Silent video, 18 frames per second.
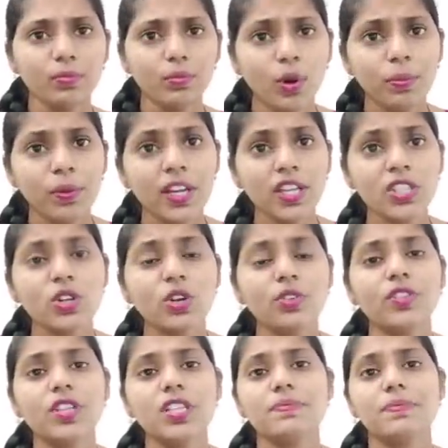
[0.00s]
population
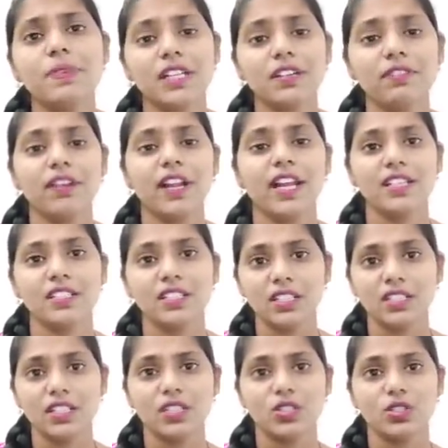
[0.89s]
of these butterflies
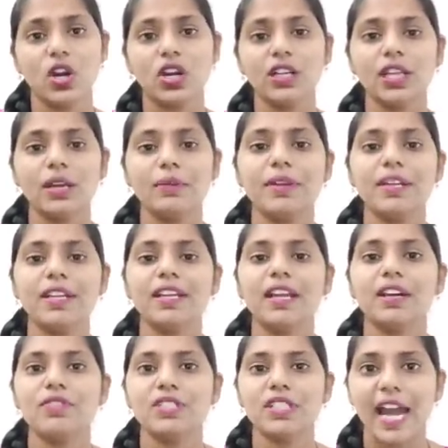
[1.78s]
in this North
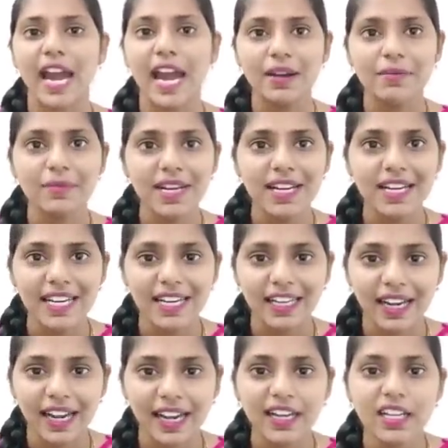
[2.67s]
America which had been
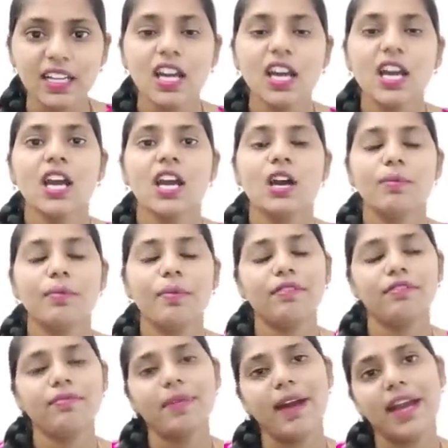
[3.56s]
declined
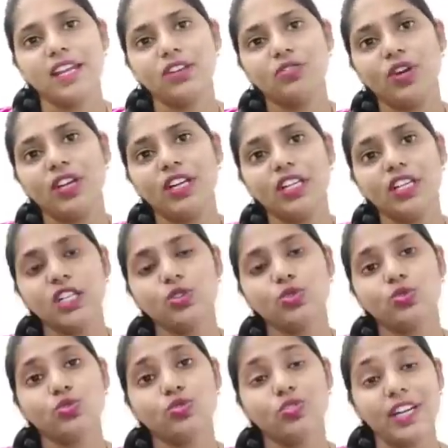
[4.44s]
by
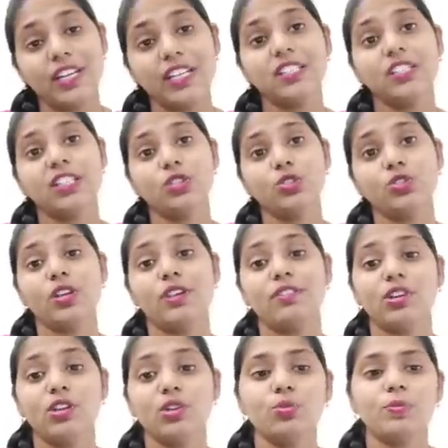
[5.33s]
22, 23 to
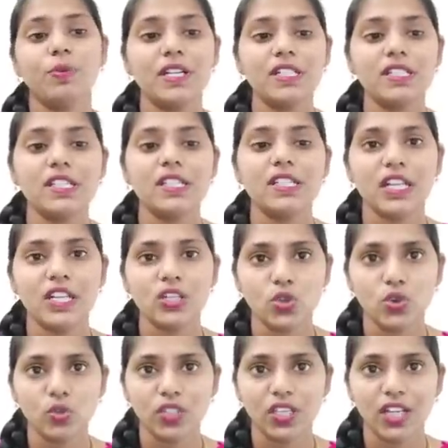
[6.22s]
72
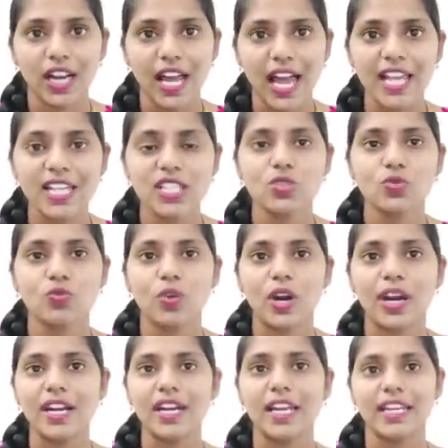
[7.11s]
percentage over the last
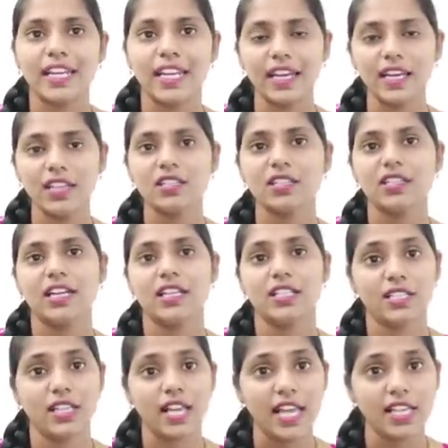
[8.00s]
one decade,
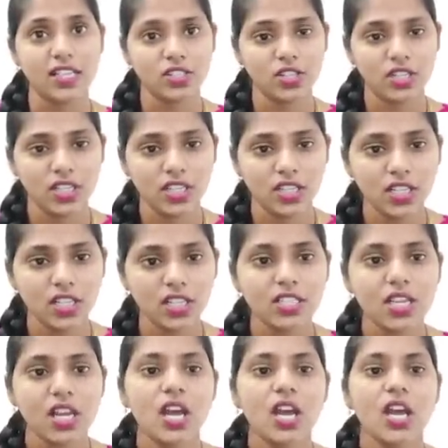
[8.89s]
that is last 10
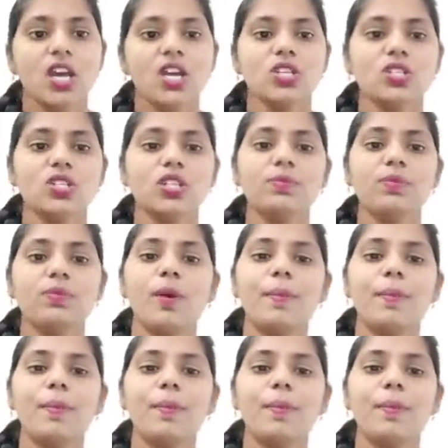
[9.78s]
years. So the